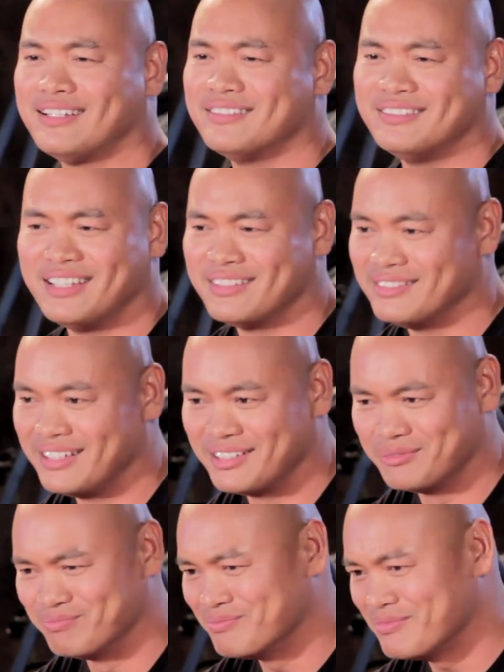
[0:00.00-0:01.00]

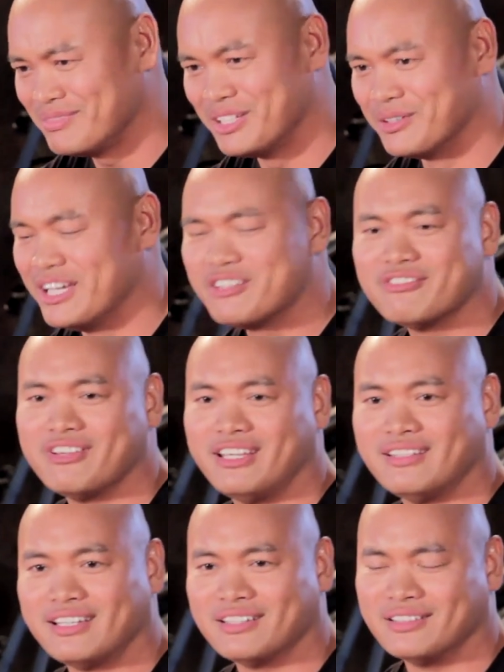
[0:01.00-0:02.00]
and you know,
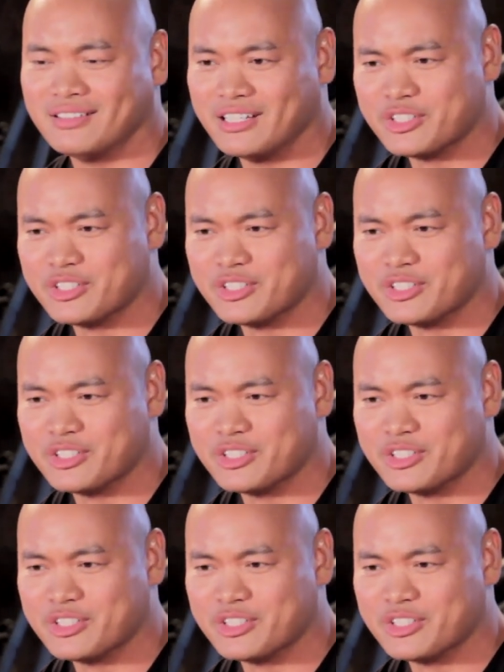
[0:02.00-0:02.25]
innovate and